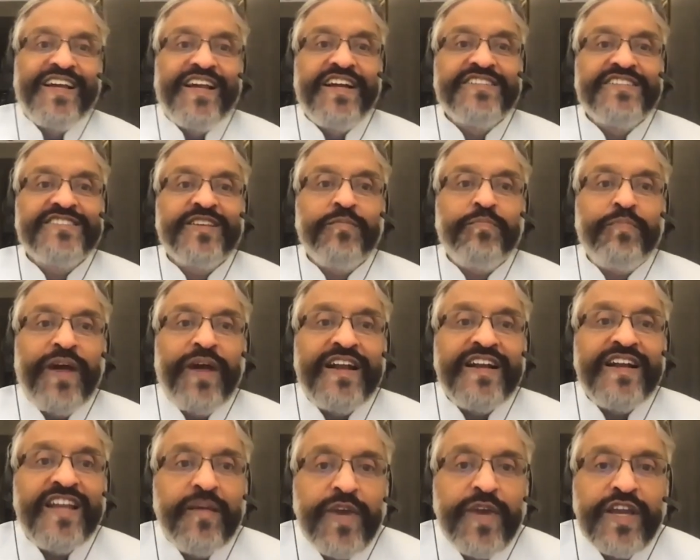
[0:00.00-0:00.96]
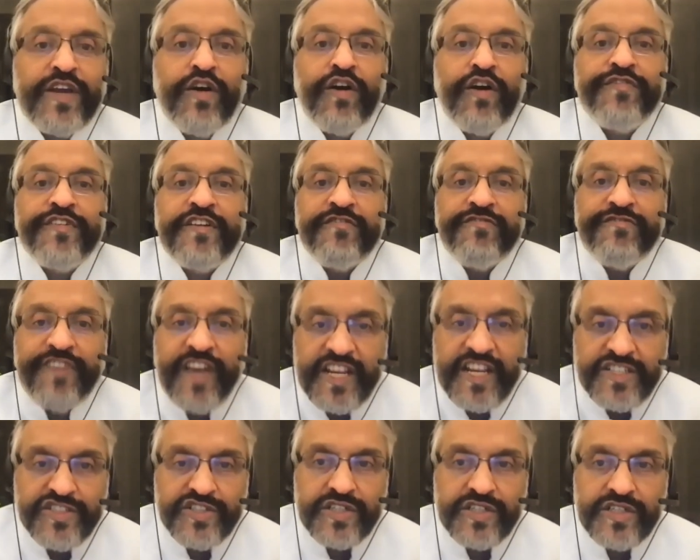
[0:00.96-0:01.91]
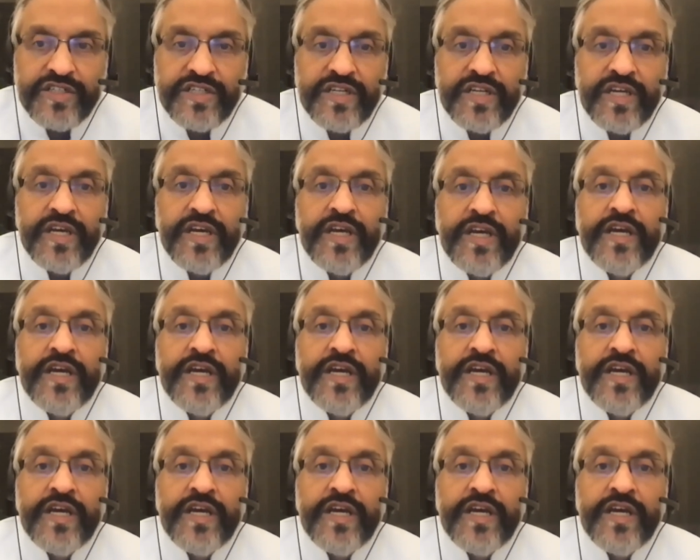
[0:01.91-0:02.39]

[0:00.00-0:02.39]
It's a pandemic of infection,